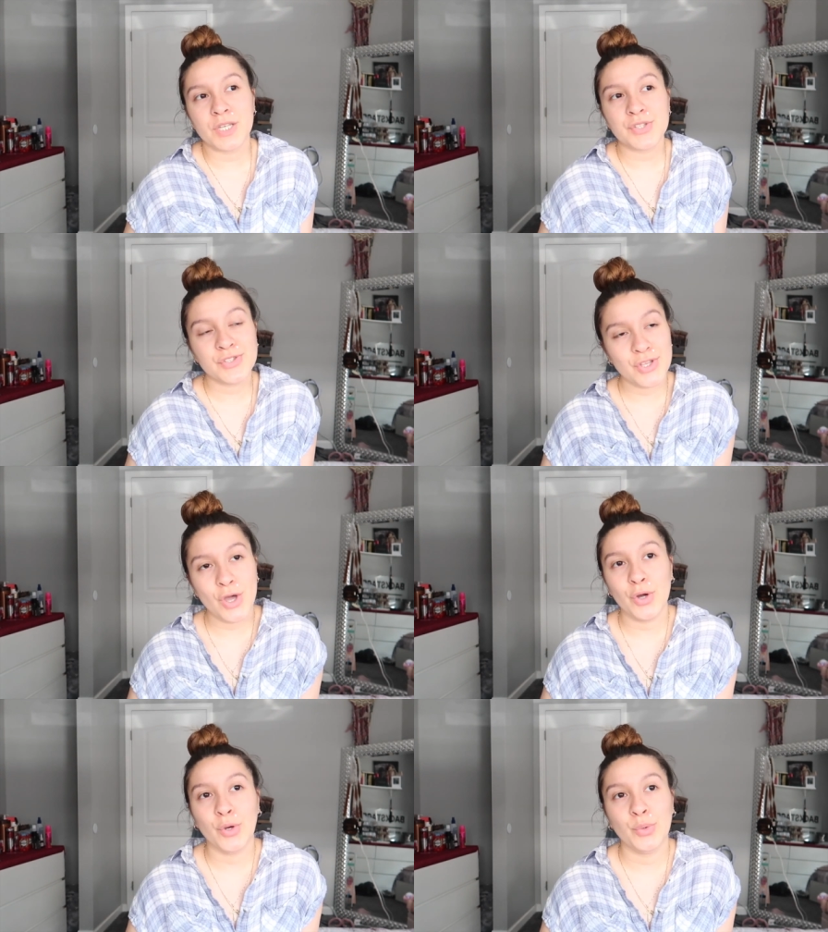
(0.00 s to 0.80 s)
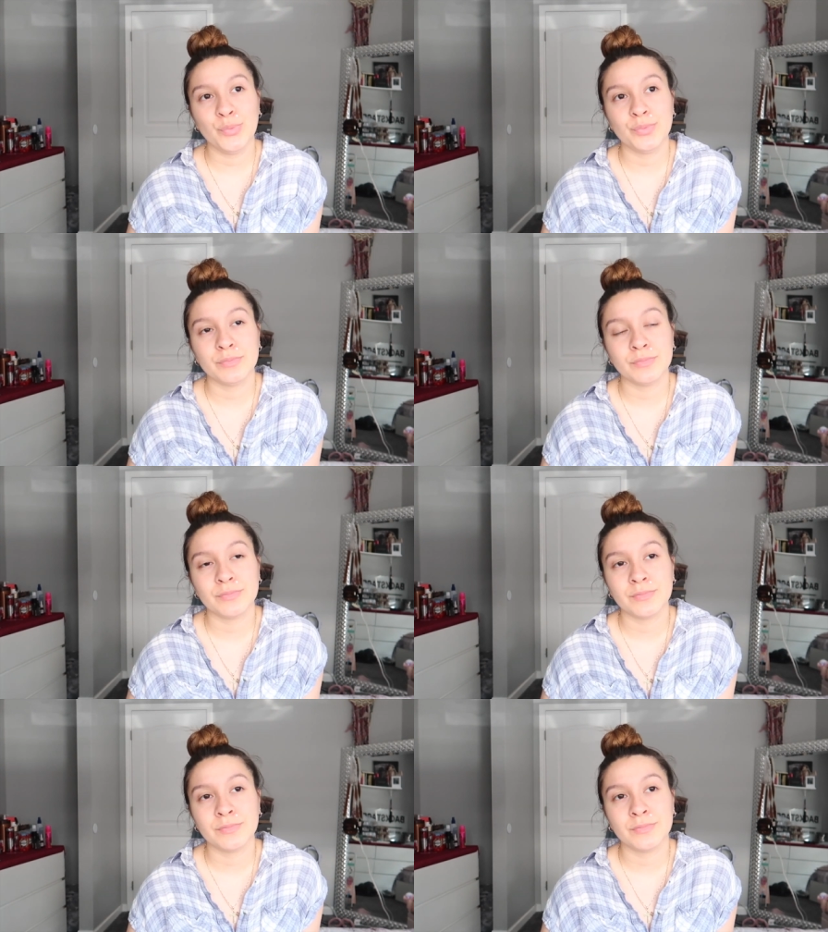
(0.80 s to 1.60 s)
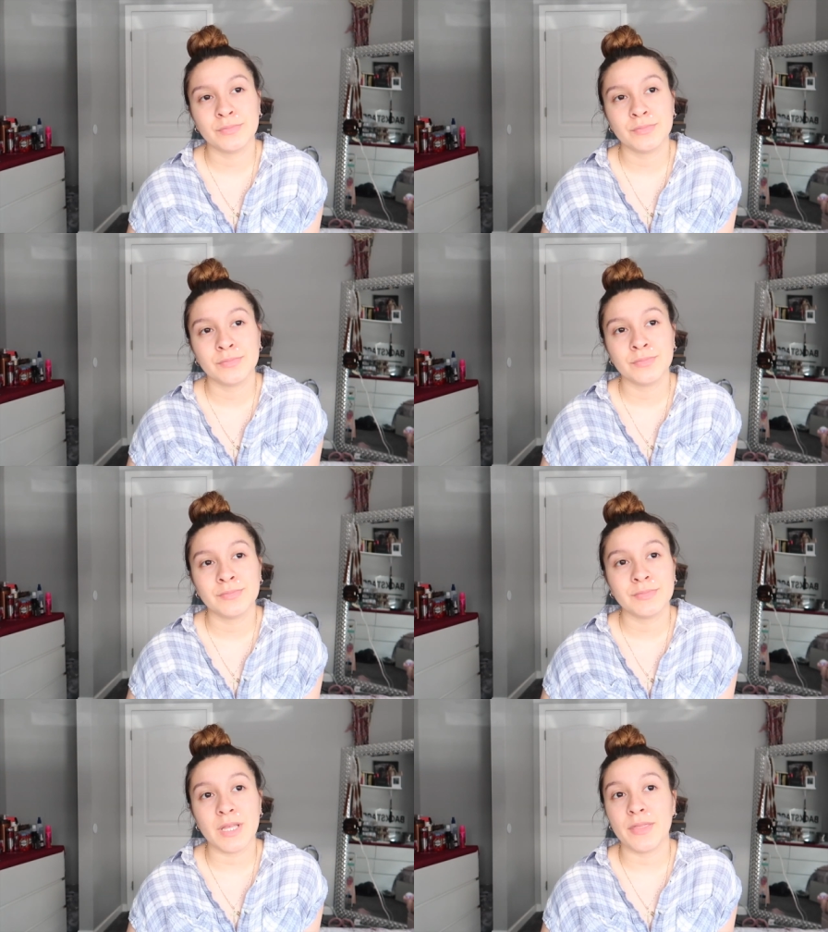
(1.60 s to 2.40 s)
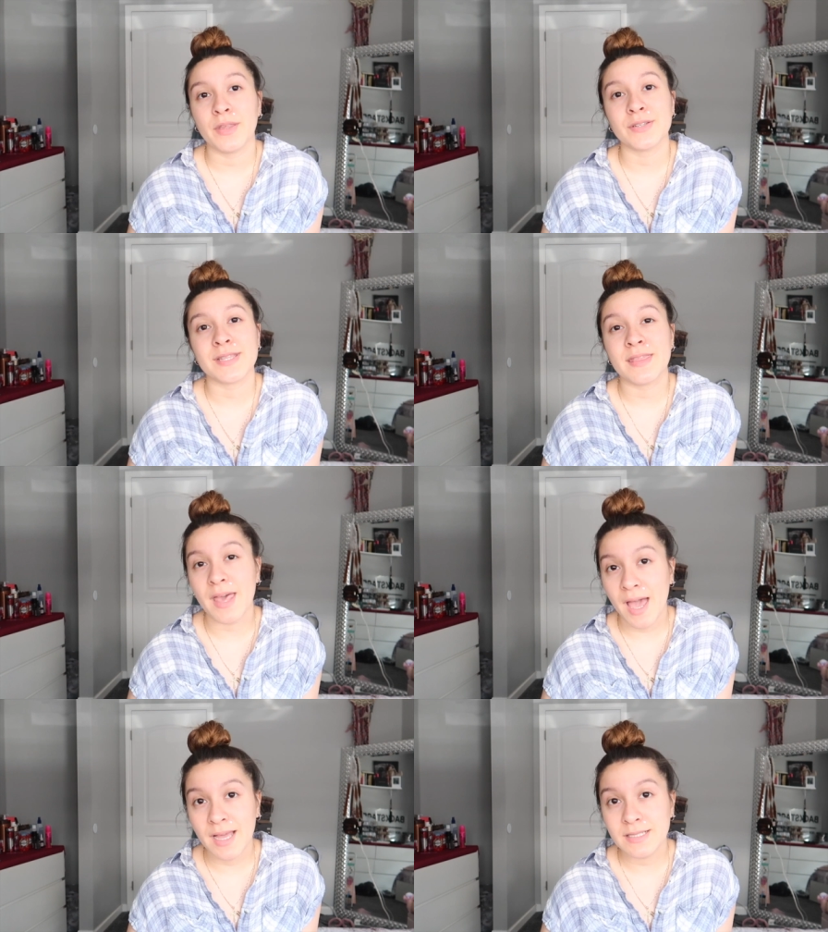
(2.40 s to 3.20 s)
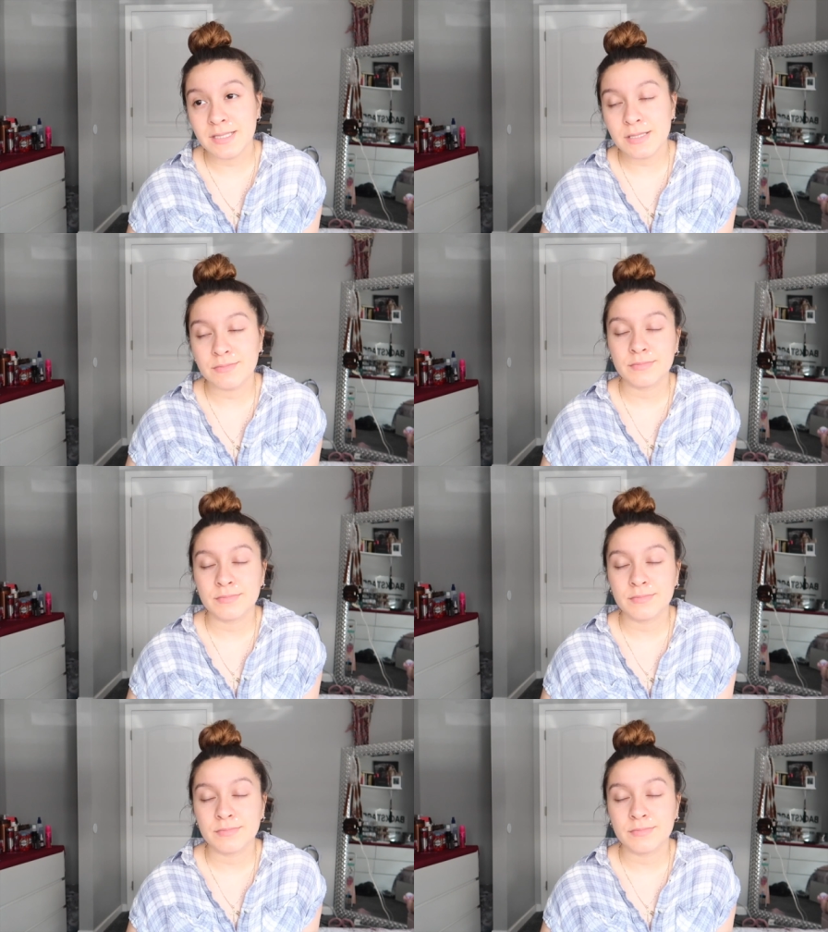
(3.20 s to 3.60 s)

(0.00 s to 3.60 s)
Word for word: So, then there's that.